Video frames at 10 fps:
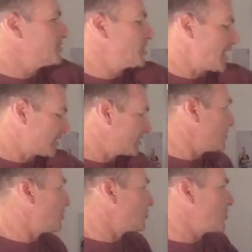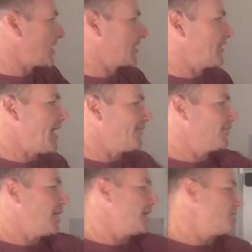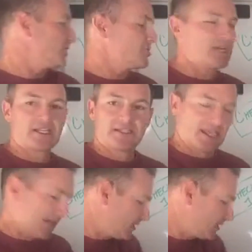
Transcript: checks. You can check at the F line, you can check at the A